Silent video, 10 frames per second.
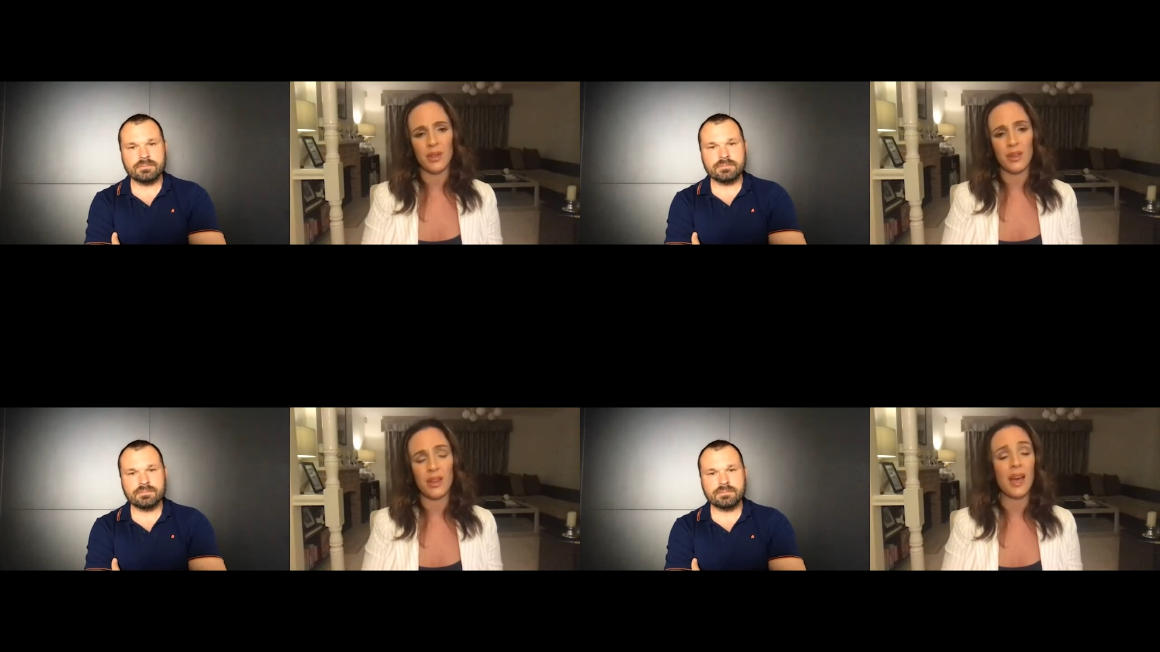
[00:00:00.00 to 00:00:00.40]

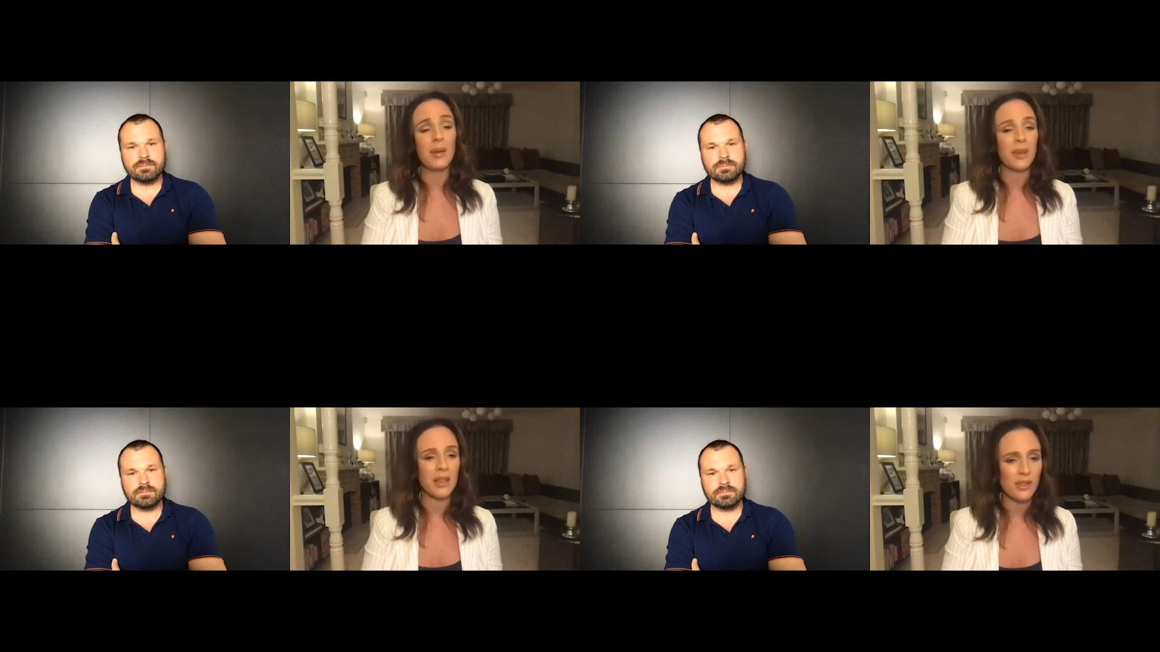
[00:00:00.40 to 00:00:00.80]
Speaker 1: the
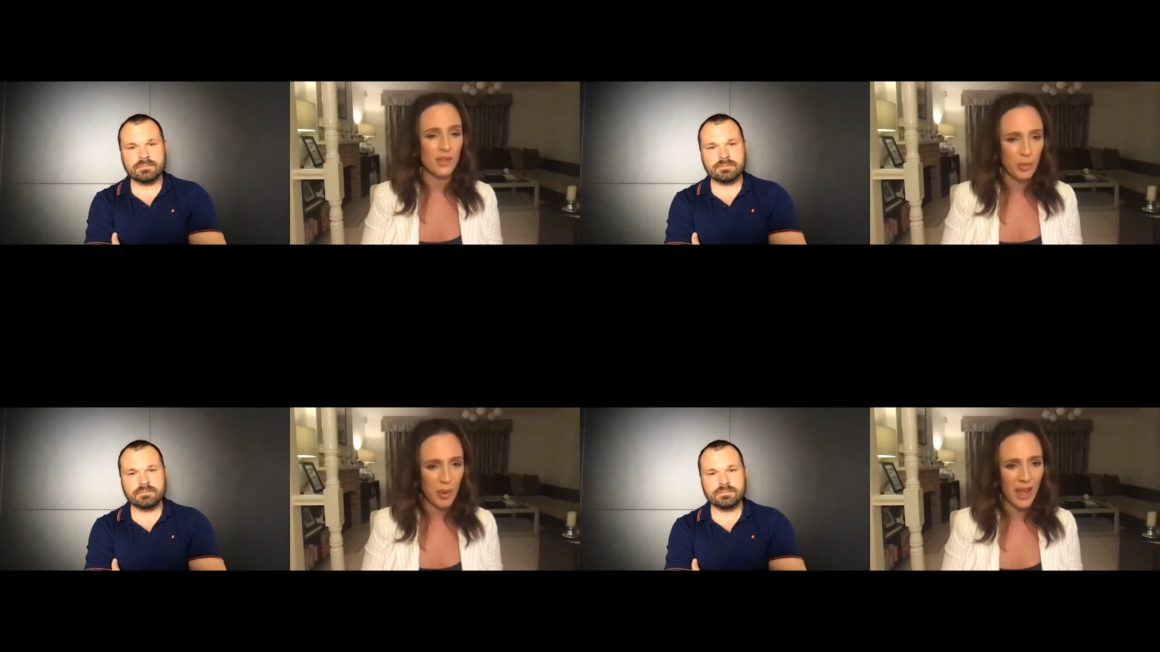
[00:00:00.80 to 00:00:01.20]
game against
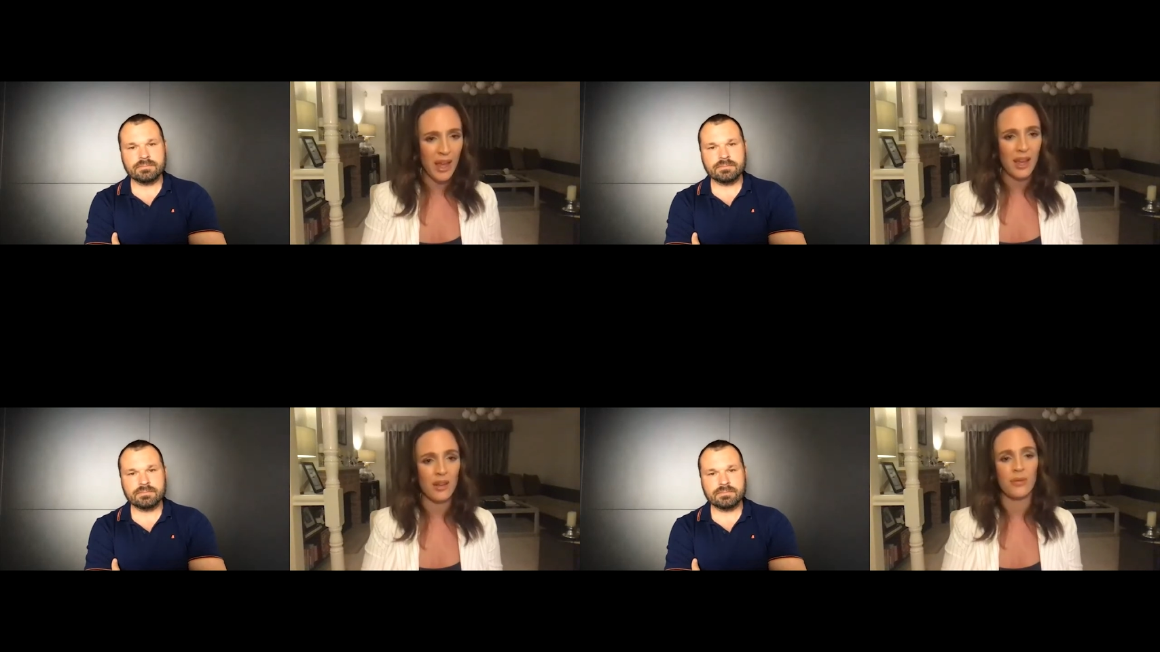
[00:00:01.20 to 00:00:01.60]

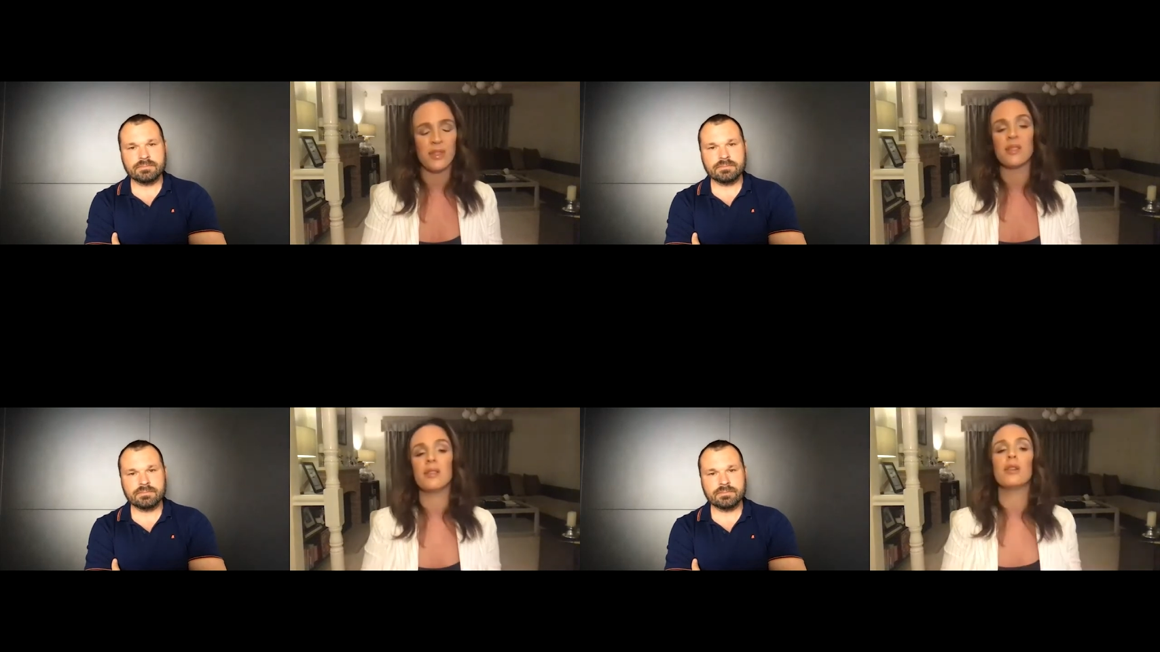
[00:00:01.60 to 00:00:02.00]
Japan,
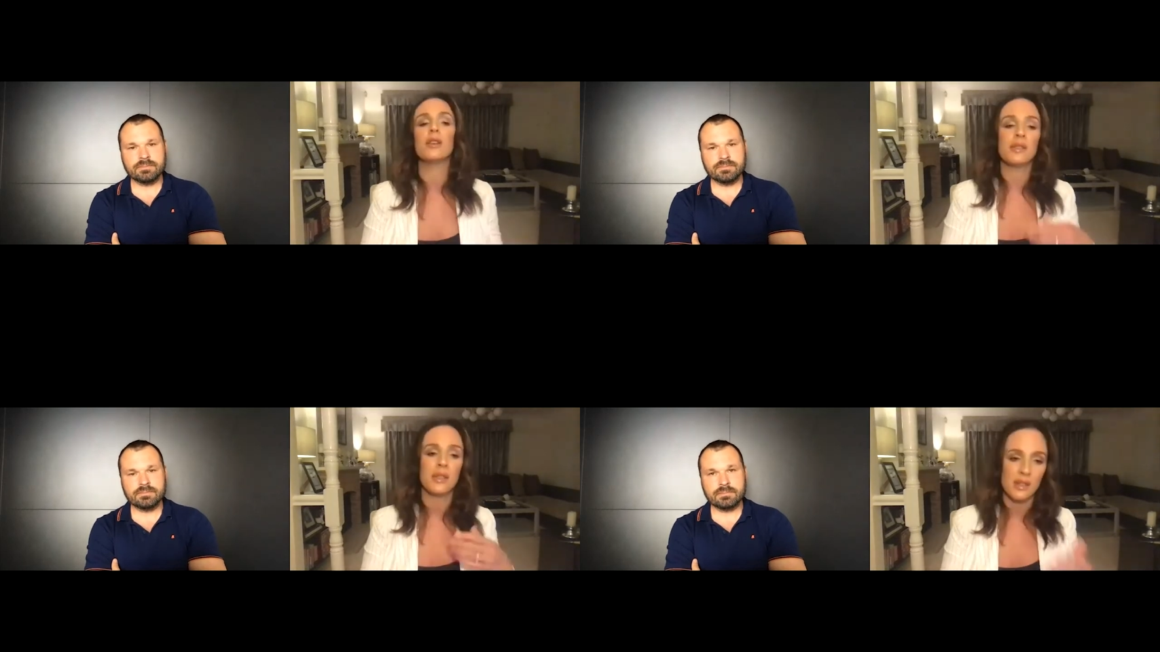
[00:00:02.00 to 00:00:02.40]
obviously the
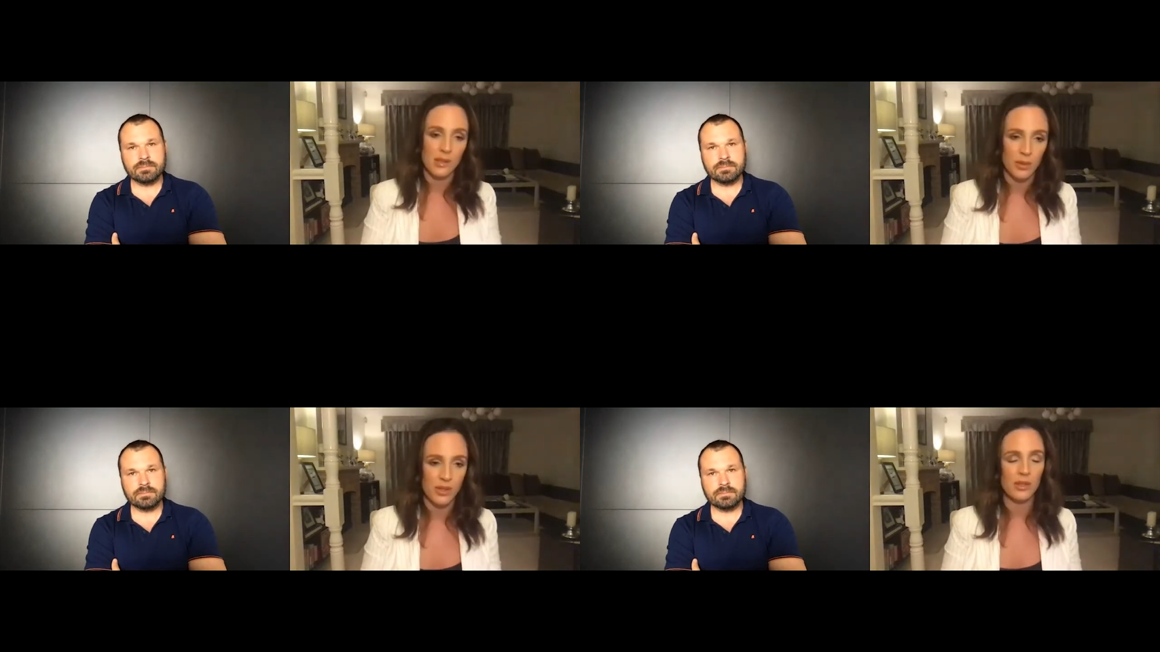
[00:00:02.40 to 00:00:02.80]
loss
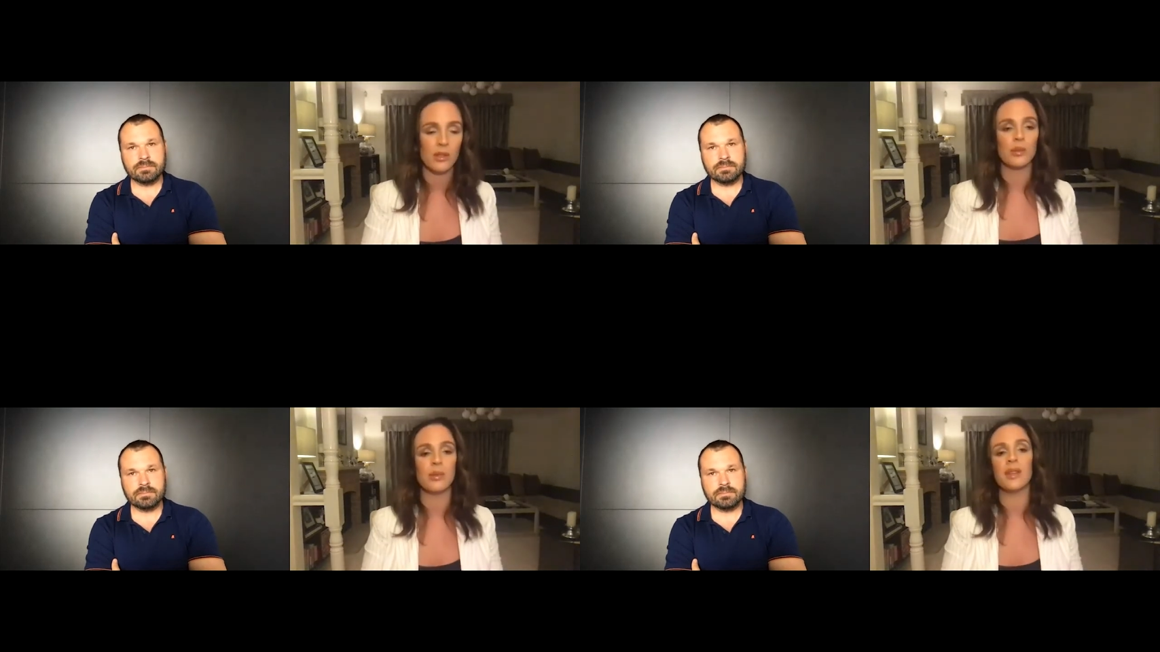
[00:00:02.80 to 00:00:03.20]
against
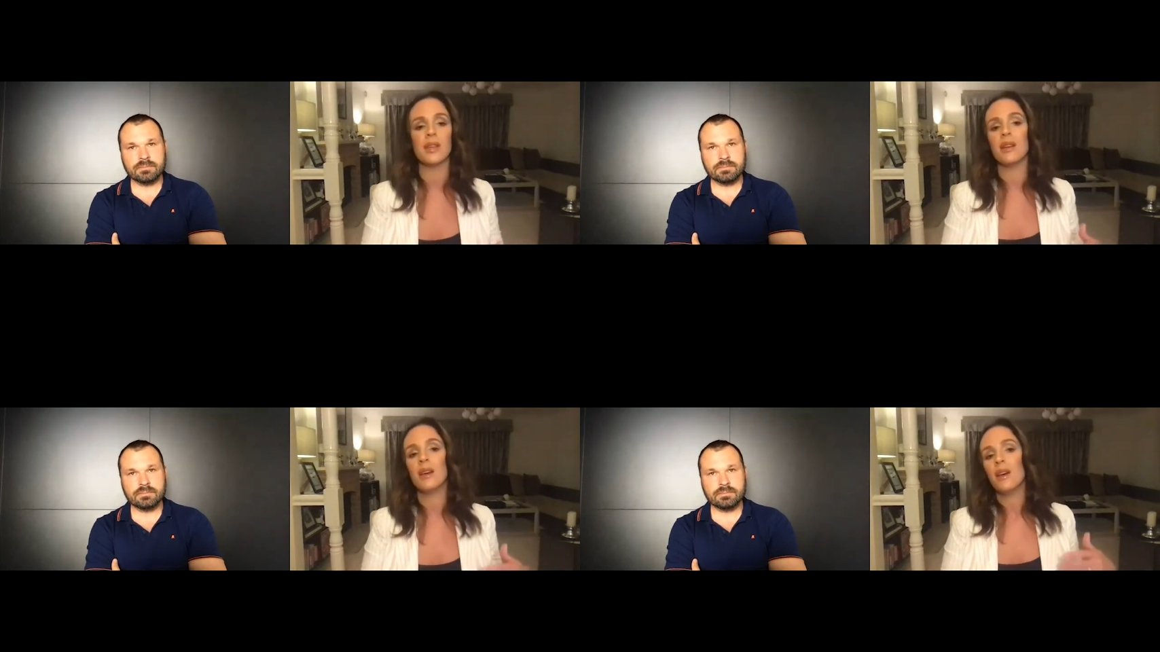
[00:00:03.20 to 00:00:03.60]
Brazil, but then